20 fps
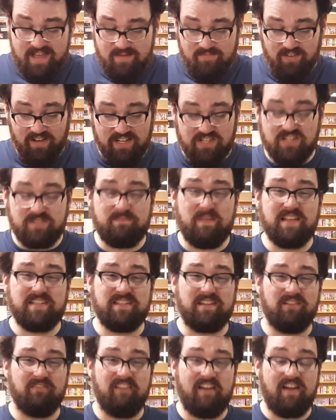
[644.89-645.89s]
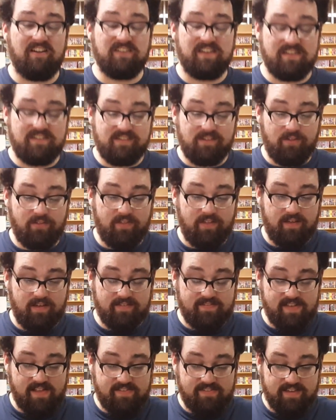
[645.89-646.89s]
Really just messing around until the
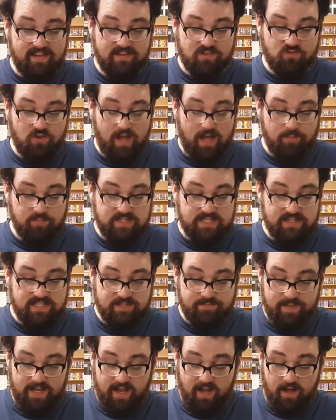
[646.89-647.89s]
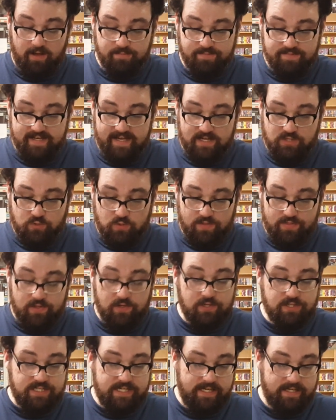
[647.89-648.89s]
set 6 drops and this becomes Android
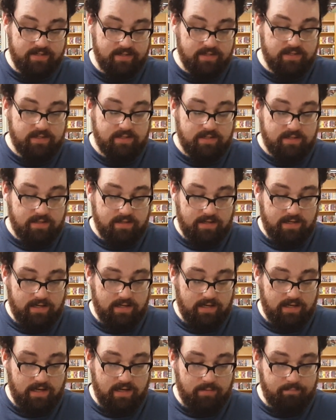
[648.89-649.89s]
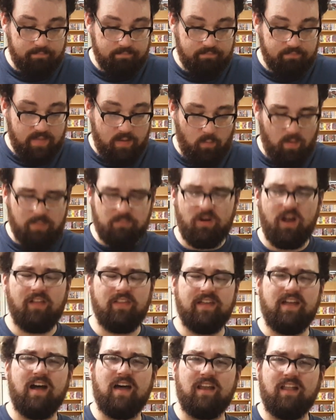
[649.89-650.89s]
13. When
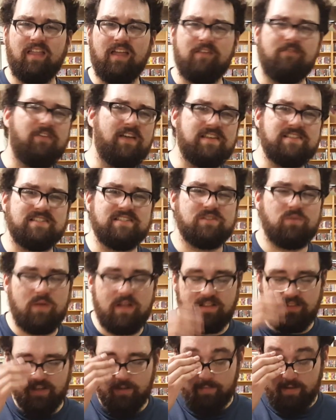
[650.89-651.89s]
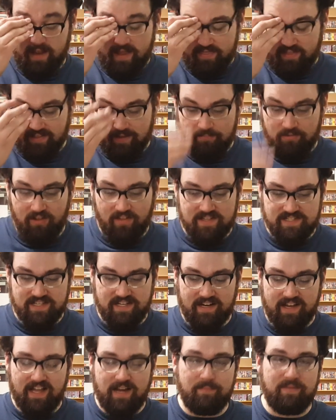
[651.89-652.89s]
Brawley kind of like phases away a little bit. I think that Brawley's going
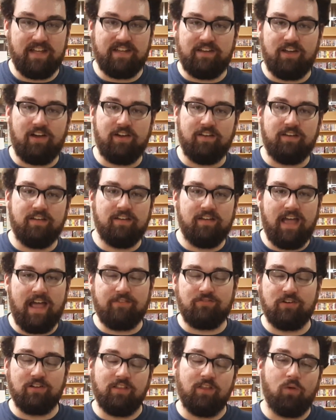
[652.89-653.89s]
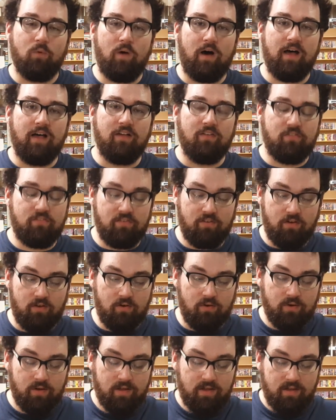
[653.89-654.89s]
to kind of be a dud after a little while.
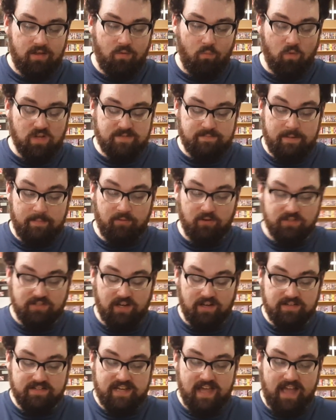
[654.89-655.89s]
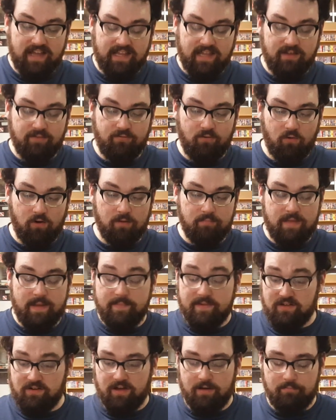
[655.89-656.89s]
So once people are done teching for him,
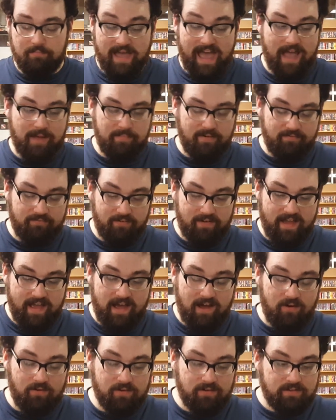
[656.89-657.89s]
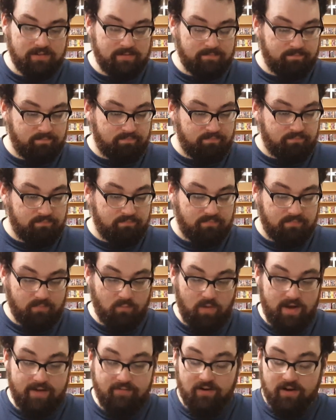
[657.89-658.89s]
maybe he'll come back. But for now,
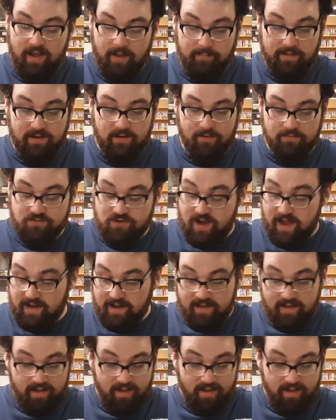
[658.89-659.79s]
whatever. I'm getting off track.